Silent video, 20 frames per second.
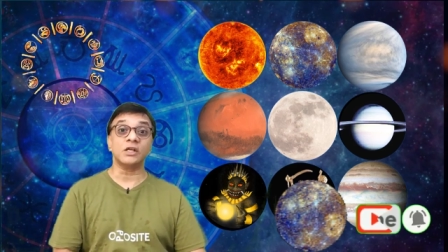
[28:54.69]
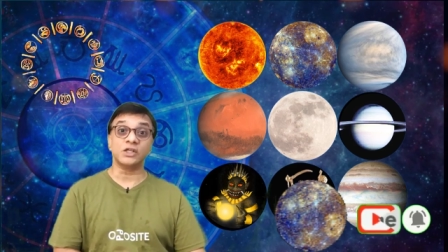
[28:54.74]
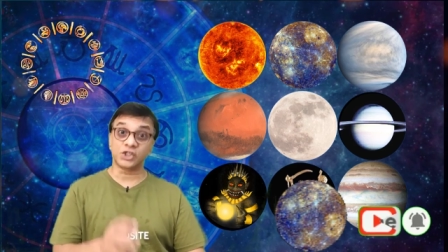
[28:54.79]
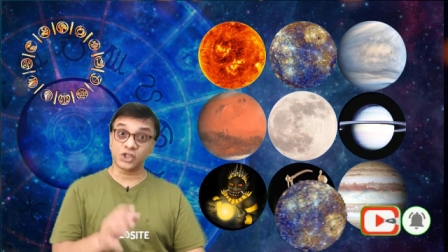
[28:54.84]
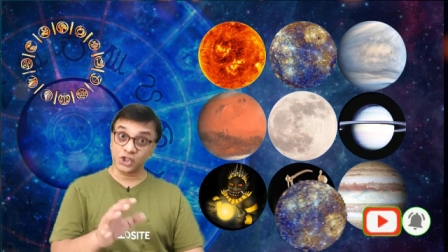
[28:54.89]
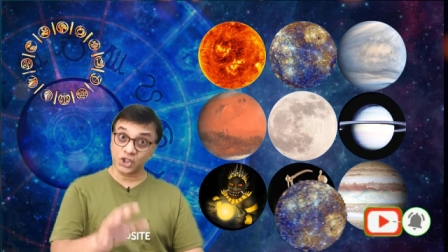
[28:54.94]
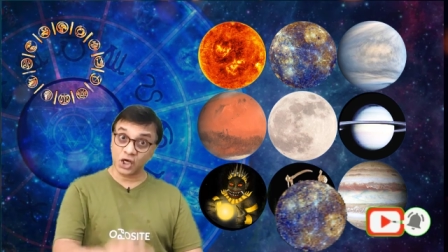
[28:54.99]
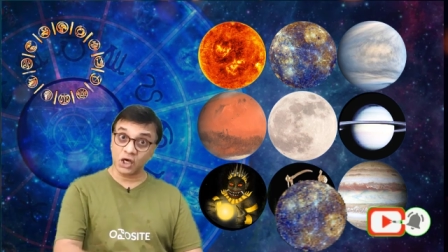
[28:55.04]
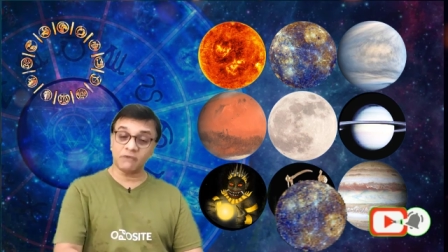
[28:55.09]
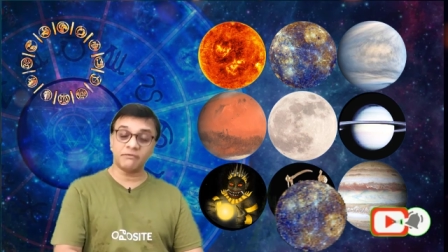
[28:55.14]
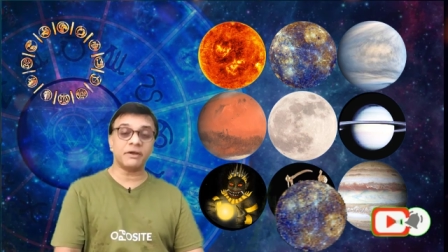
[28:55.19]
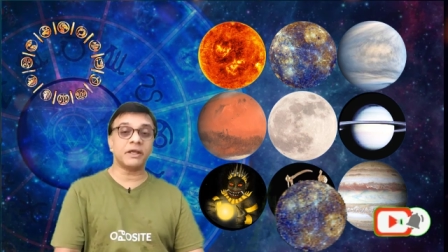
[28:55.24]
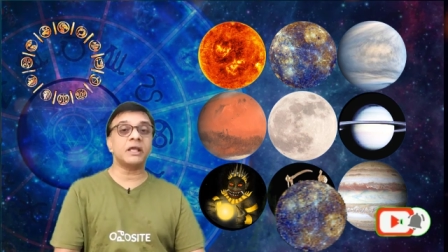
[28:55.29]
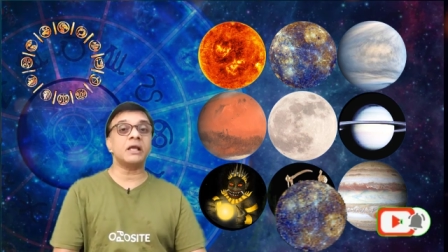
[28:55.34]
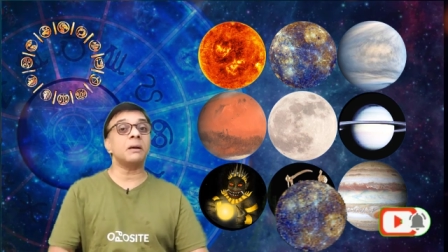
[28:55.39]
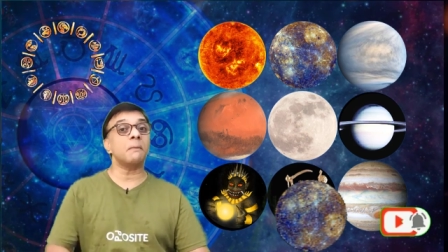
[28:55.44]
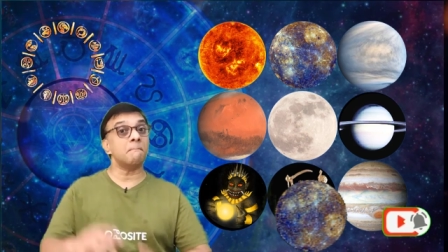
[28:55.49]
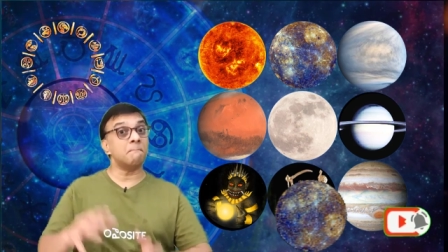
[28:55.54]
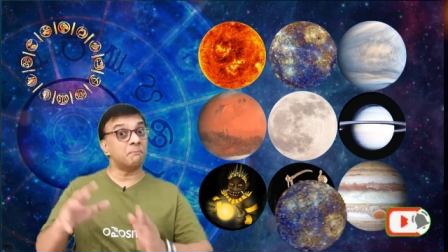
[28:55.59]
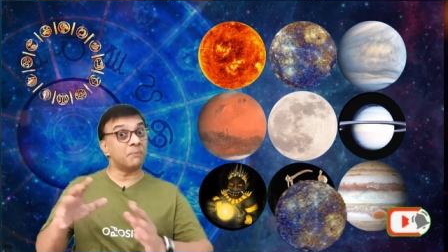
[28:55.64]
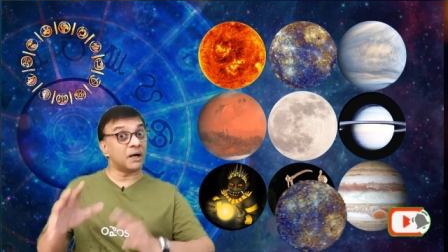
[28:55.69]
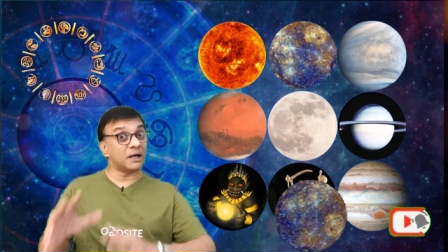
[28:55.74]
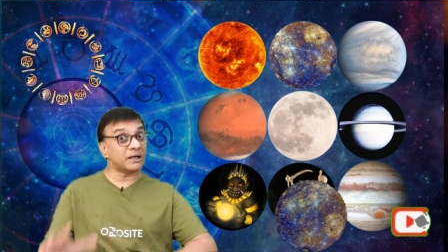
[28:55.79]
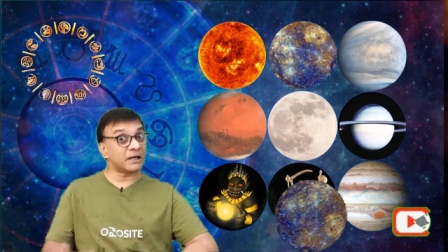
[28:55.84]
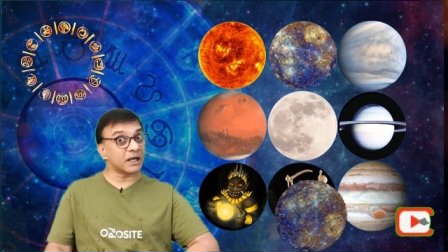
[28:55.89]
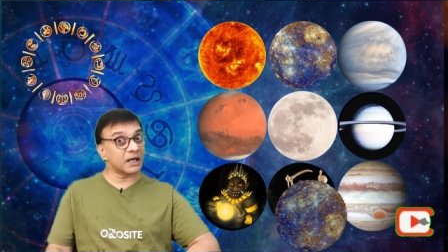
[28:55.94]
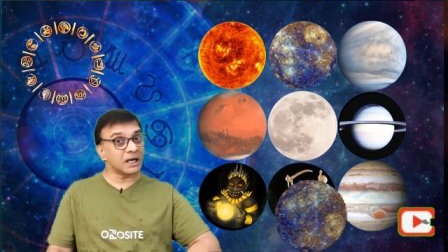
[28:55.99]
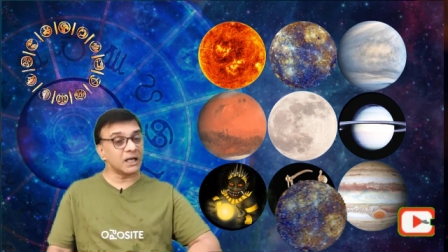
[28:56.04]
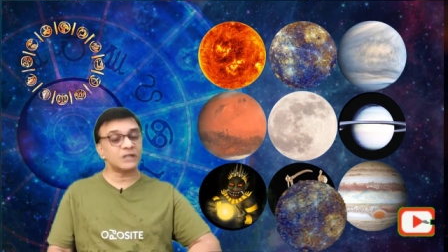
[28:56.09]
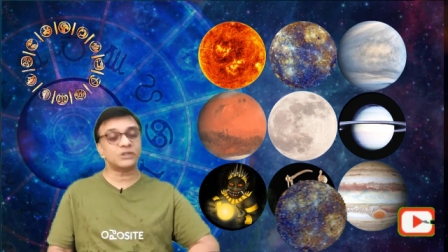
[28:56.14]
serving
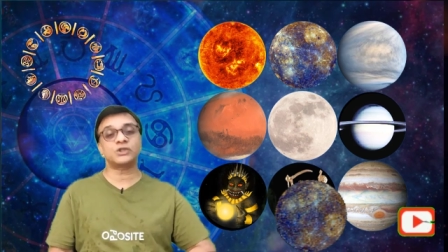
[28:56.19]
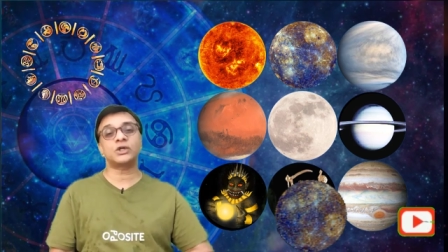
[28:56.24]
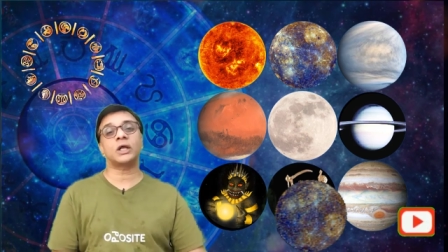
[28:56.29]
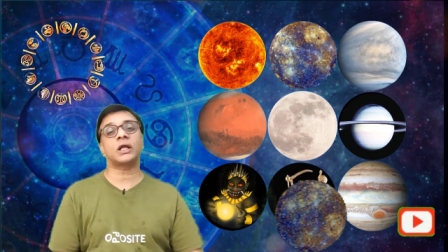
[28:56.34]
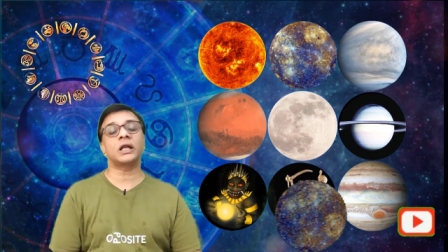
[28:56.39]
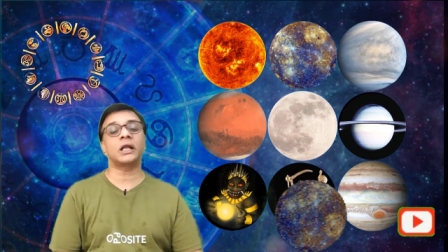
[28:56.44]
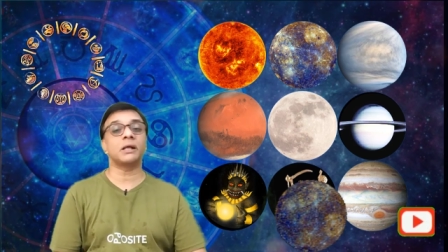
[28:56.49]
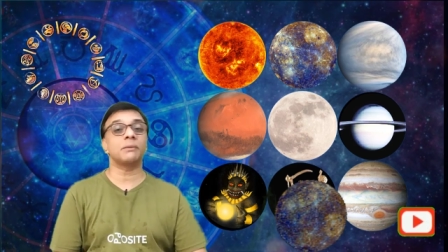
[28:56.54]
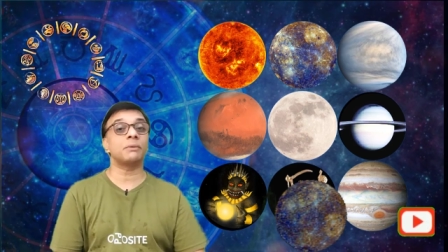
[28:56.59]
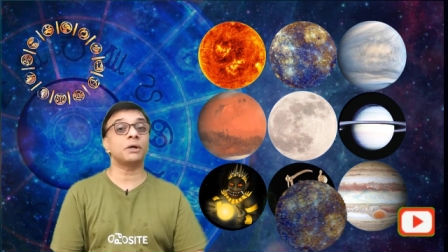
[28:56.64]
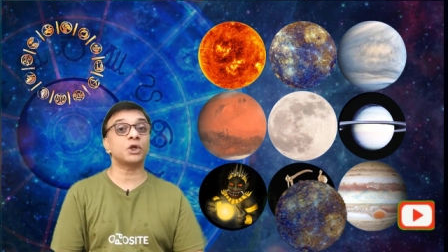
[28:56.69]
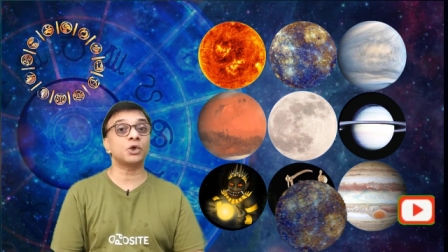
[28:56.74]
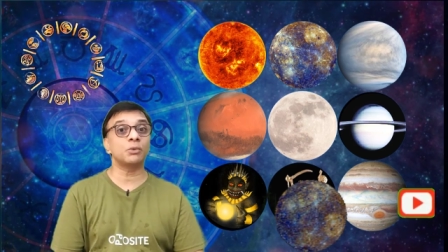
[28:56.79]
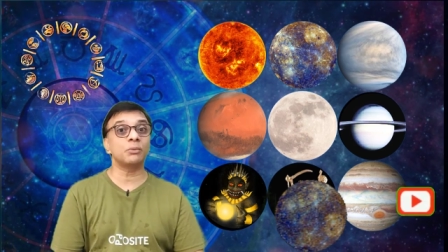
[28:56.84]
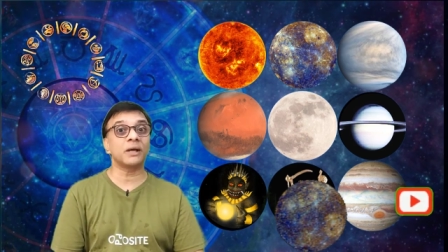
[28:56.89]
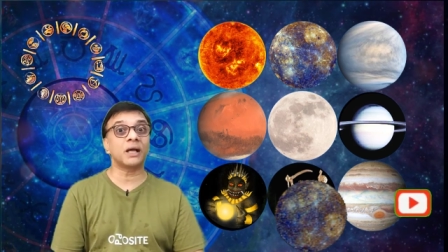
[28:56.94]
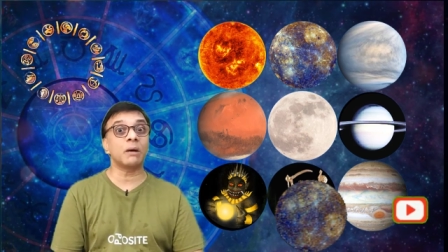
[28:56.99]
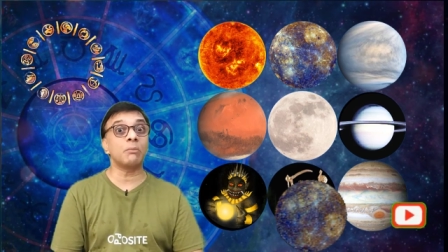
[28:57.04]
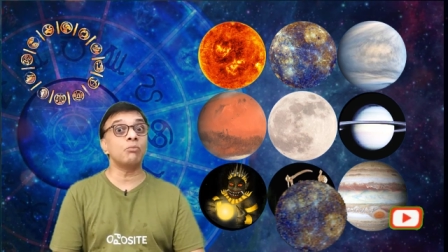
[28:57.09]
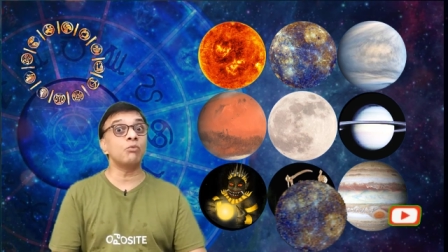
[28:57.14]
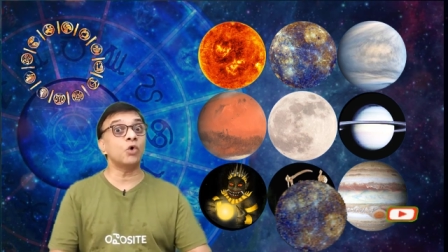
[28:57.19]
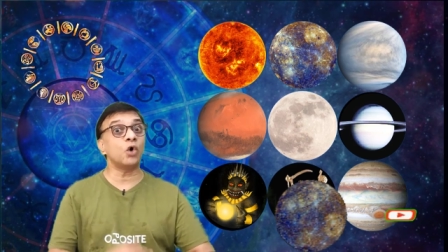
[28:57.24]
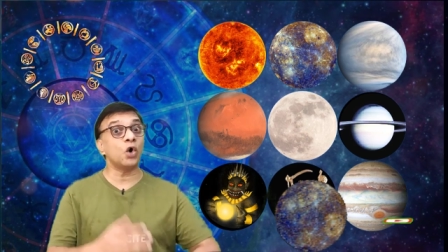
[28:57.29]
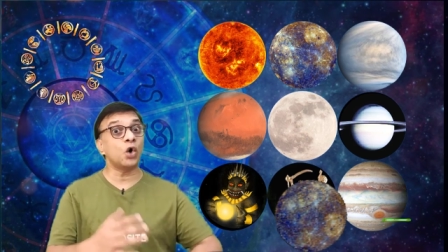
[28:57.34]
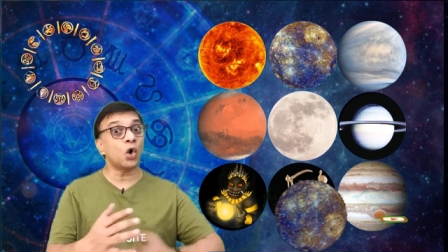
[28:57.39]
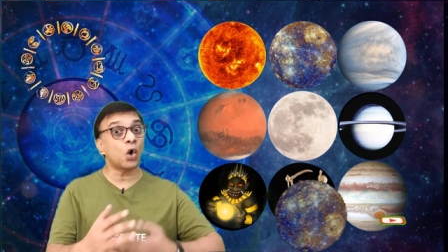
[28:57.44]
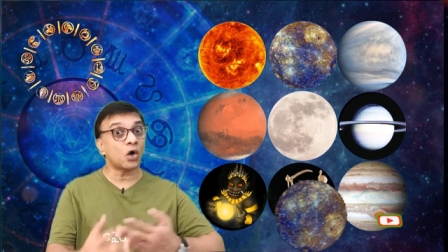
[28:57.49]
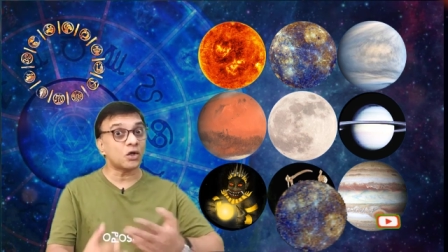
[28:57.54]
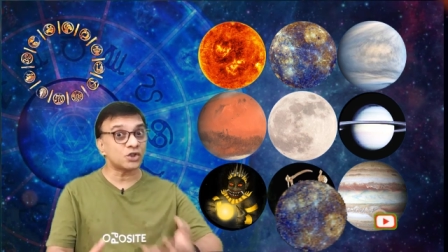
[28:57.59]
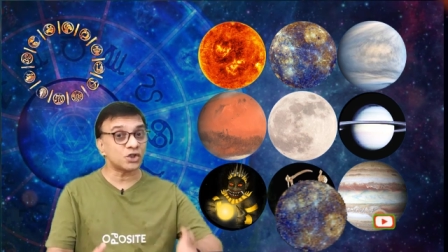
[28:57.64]
materialistically, but you become more
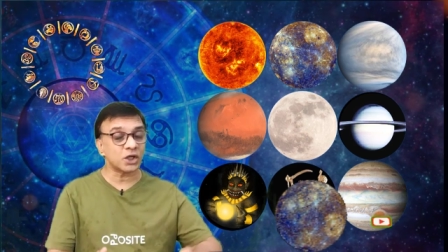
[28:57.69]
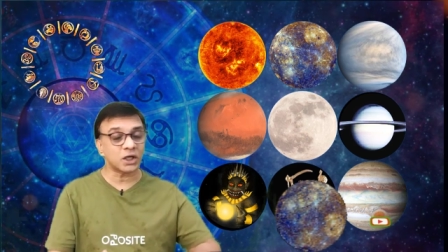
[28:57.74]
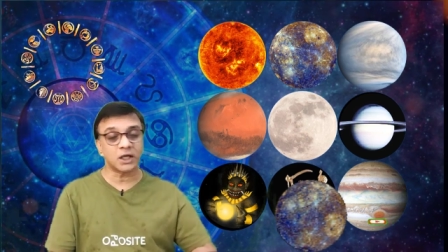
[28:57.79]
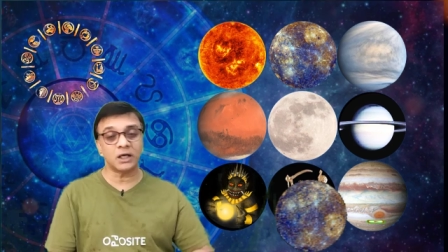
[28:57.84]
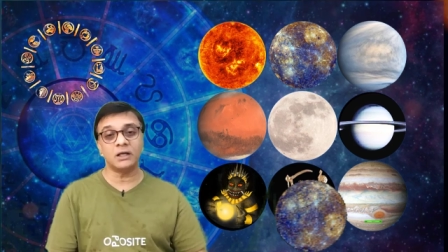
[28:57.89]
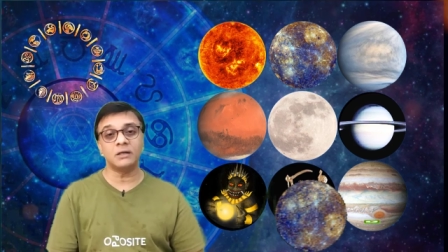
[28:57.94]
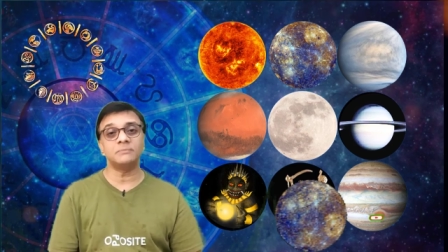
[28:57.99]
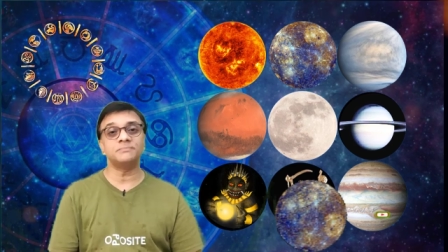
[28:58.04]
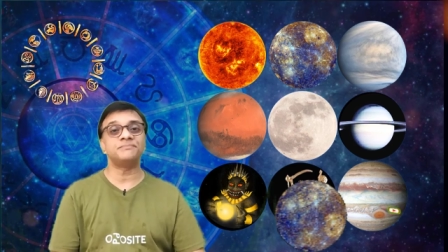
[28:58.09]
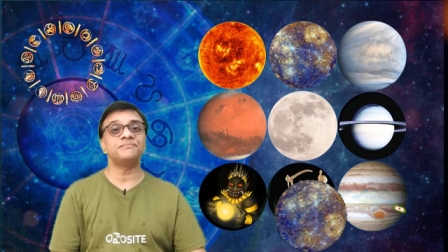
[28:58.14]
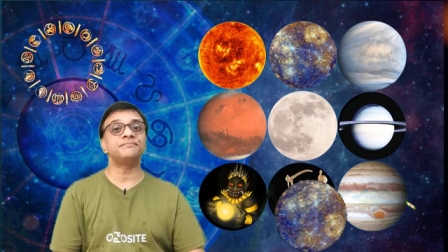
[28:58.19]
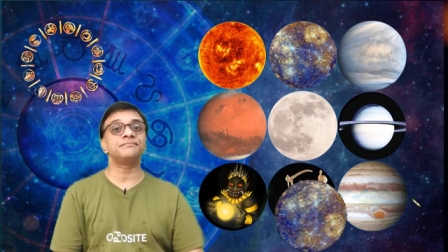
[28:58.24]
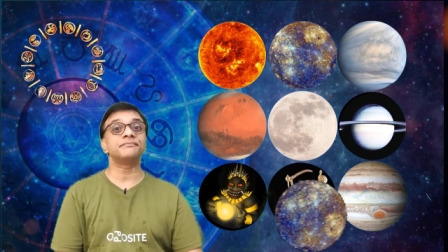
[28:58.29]
logical